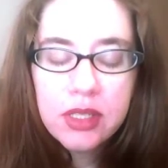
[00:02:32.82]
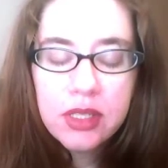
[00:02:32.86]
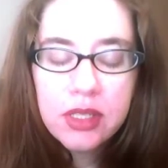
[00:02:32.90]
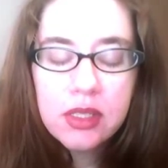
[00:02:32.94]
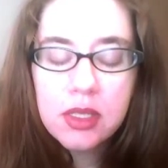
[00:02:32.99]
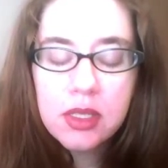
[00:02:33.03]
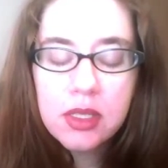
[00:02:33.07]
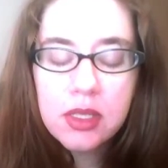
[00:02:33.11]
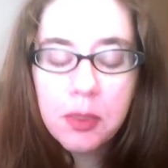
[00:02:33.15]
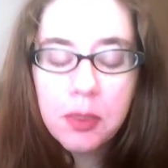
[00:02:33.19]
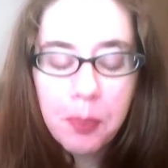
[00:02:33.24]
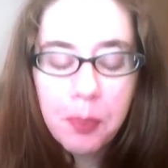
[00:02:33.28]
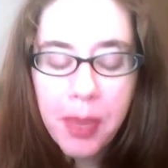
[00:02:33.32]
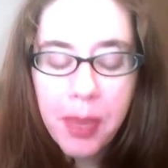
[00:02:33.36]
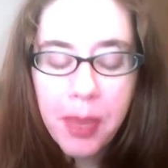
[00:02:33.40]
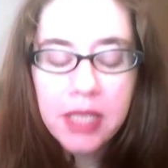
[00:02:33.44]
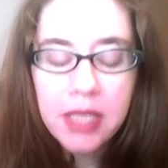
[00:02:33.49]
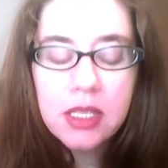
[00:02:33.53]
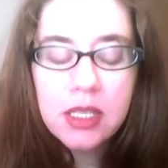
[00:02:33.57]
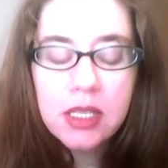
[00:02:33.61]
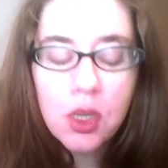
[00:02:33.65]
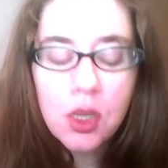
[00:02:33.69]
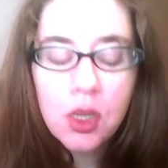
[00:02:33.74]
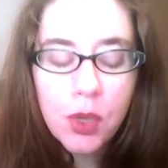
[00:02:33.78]
is the
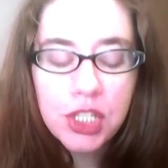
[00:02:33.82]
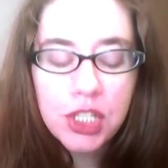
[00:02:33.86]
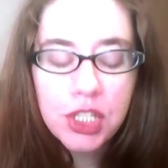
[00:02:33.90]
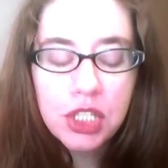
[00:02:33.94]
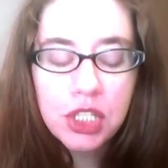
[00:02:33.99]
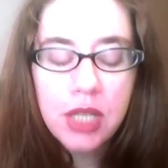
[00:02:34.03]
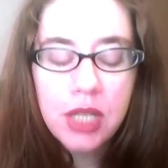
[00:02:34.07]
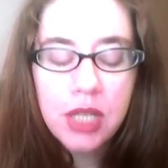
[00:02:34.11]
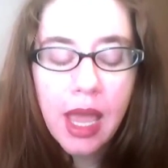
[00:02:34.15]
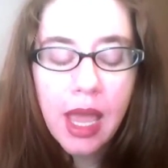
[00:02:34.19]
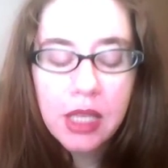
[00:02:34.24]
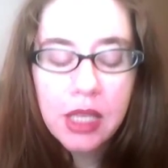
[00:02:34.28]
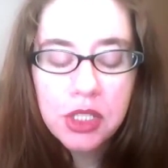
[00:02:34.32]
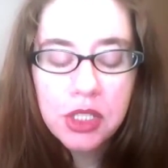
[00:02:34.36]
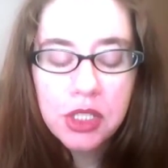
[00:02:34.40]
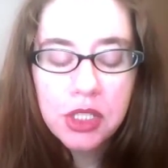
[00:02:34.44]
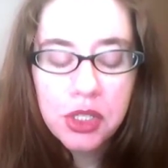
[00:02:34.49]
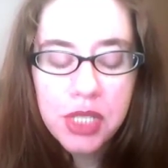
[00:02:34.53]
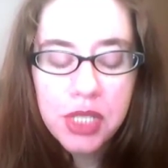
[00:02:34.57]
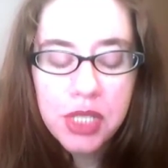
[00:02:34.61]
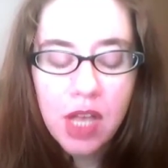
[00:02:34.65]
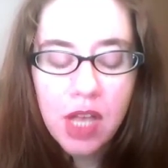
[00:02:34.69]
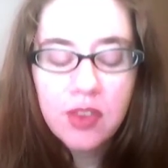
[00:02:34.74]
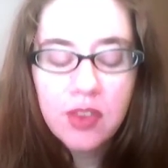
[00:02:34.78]
basic question to ask
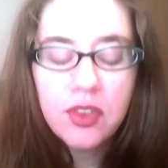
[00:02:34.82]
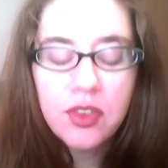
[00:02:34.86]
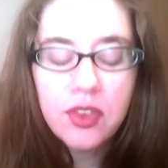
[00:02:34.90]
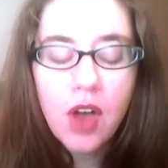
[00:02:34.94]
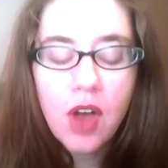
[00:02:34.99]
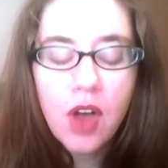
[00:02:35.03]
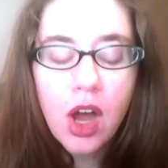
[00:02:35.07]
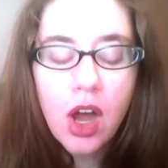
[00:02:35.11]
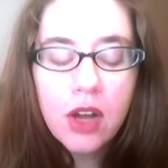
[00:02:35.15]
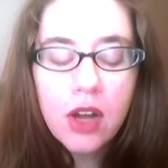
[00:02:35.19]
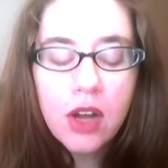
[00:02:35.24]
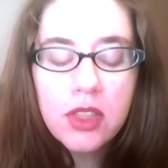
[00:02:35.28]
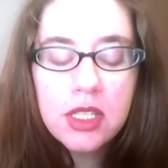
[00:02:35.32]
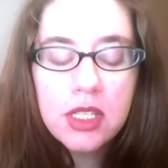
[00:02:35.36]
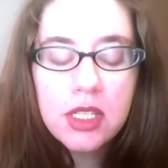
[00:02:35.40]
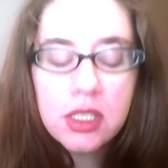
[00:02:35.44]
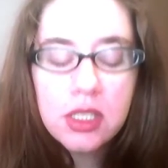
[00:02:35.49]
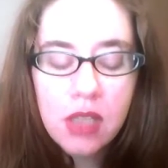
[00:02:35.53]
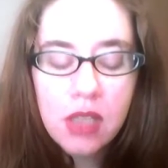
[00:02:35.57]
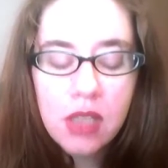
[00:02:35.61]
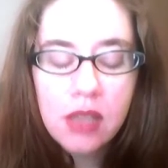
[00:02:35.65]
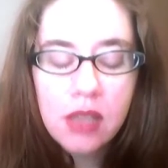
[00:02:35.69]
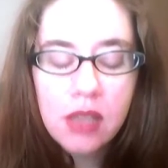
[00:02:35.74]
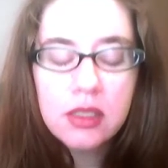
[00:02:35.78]
yourself. Are these
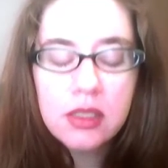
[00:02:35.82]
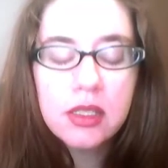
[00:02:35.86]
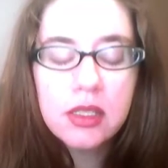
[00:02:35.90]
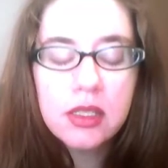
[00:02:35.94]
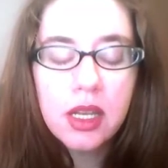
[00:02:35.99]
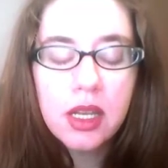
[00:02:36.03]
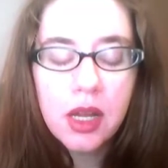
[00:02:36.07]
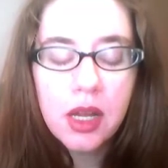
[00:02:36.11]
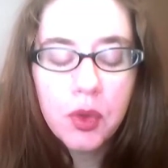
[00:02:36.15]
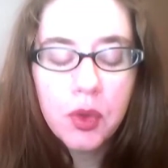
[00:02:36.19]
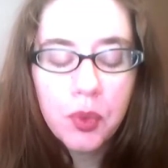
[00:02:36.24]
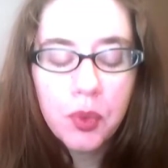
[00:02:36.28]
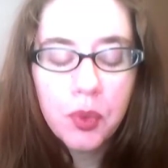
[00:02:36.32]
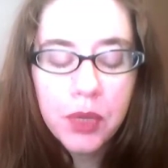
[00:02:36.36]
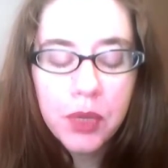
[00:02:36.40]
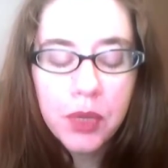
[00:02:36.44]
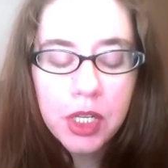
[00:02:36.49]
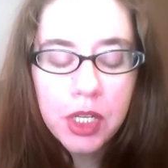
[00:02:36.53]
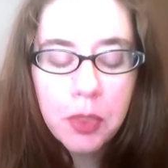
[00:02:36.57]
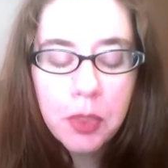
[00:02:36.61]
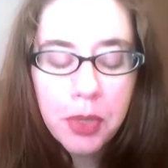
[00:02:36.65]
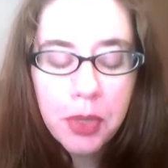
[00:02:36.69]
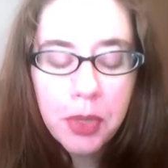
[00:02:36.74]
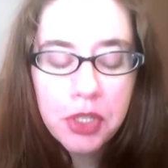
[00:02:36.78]
thoughts that a
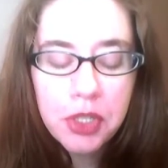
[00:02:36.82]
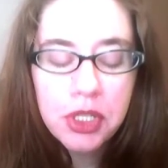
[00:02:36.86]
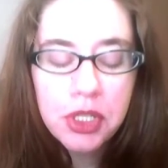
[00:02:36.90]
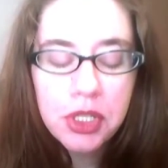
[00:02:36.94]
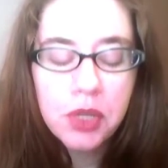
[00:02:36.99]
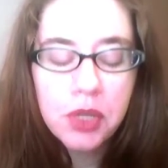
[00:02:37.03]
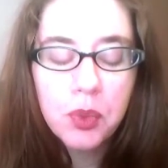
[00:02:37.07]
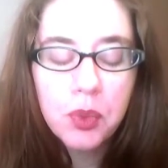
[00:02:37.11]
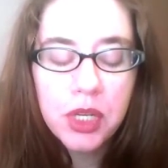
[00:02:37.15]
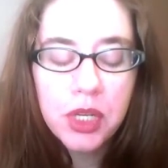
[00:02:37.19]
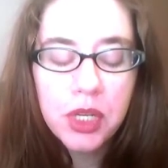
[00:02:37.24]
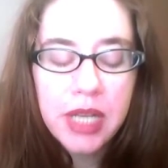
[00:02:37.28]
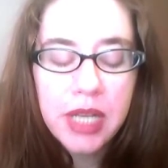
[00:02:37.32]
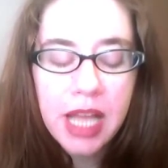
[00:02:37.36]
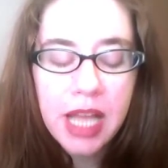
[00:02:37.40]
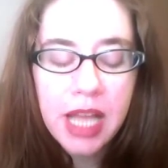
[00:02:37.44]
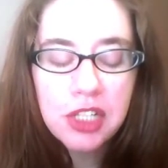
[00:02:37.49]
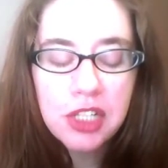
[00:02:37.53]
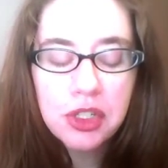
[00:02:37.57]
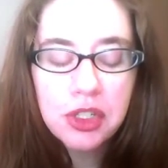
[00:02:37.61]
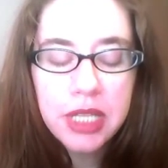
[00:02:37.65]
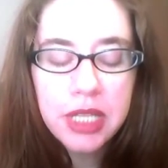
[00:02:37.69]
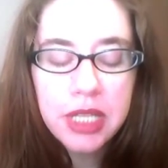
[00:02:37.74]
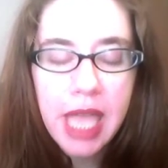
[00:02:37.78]
real person would
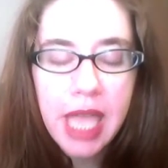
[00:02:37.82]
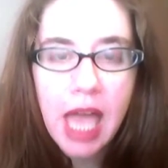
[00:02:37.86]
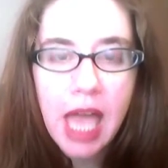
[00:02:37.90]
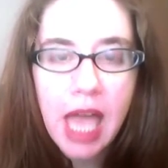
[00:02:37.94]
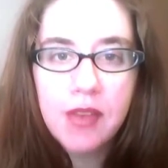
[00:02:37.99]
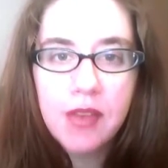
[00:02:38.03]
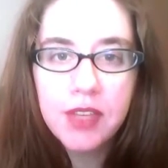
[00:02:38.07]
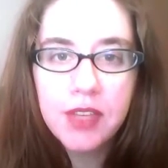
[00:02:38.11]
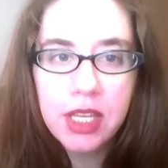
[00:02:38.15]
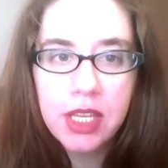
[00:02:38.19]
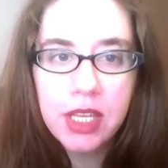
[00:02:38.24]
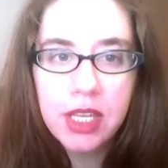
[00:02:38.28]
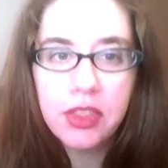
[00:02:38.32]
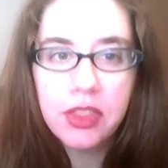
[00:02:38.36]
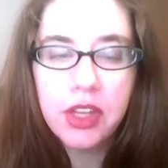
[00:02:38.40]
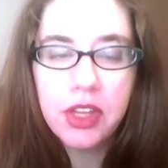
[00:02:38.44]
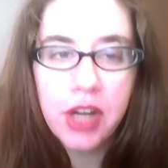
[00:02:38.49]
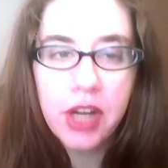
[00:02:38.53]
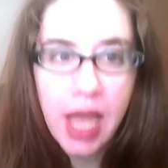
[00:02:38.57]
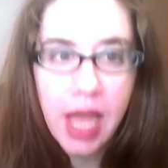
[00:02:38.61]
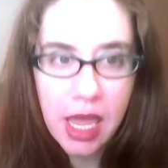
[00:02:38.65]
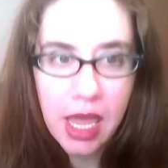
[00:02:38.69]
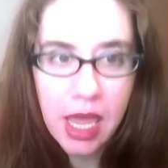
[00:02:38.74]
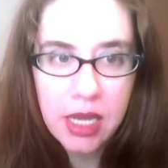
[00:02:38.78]
naturally have in their
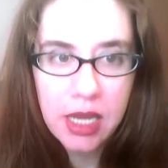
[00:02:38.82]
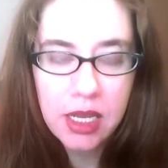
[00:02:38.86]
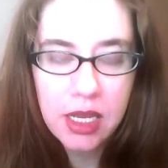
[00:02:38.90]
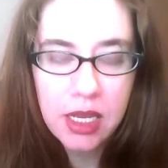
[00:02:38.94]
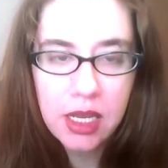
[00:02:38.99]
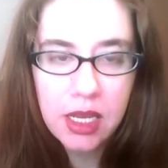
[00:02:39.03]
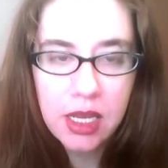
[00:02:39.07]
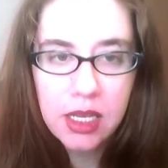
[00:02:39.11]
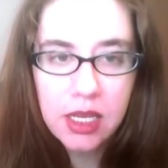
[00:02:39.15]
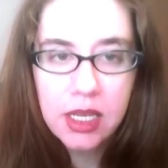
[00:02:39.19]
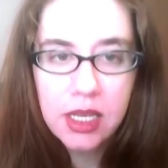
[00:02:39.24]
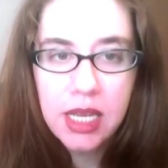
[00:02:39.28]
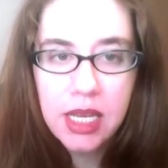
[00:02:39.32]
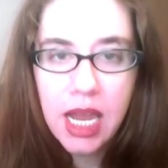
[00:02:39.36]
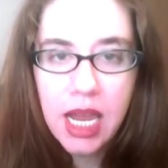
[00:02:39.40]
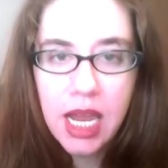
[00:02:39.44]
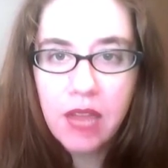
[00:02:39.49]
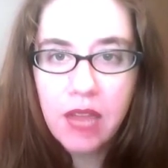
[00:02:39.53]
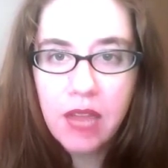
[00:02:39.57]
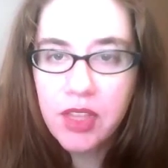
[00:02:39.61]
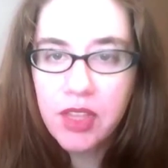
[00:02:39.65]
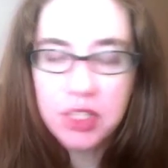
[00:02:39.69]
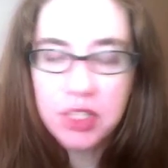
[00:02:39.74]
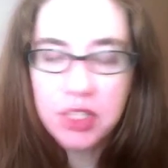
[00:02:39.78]
head?
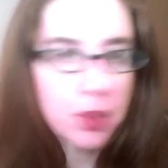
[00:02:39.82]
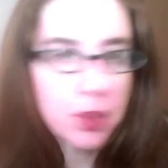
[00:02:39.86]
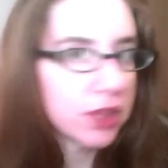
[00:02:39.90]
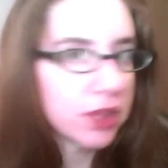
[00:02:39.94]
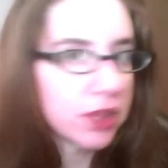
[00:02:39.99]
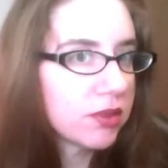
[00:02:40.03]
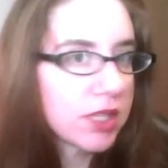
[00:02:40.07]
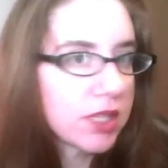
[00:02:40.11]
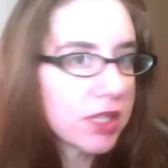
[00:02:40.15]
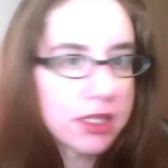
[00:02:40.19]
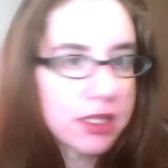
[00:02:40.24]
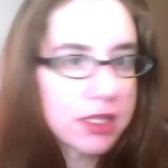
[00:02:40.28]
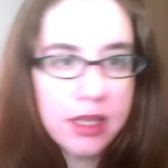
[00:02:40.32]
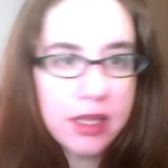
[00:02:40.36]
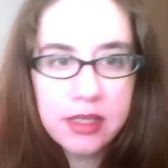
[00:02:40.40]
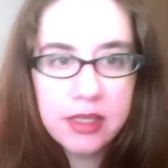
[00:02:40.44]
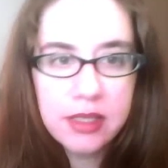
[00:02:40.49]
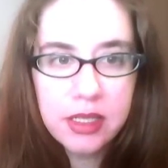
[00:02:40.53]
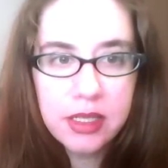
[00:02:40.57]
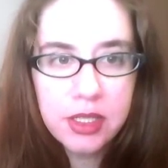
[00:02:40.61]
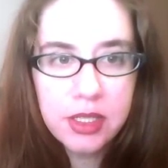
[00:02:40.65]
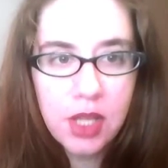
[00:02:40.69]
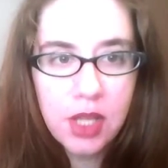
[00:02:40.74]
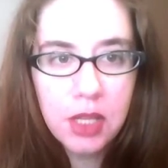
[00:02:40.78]
And that's what this
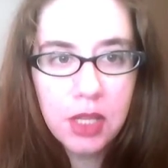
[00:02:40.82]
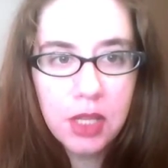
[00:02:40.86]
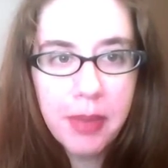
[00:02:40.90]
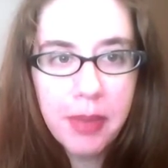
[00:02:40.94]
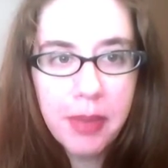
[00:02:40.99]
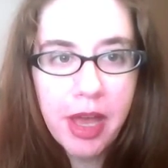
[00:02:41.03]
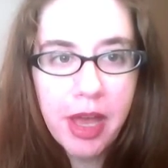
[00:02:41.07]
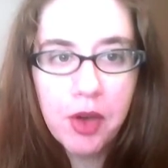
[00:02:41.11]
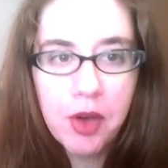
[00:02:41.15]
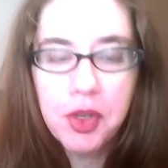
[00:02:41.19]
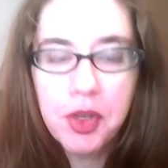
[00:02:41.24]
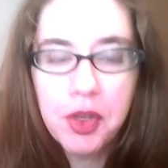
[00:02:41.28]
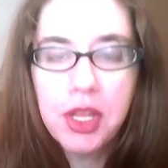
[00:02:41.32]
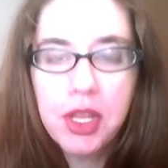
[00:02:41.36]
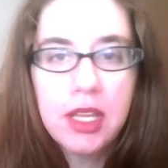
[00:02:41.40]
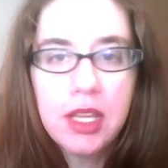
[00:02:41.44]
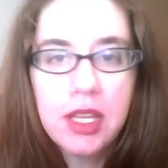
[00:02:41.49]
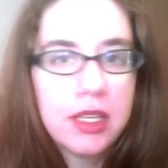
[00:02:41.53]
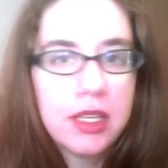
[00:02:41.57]
lesson is all about.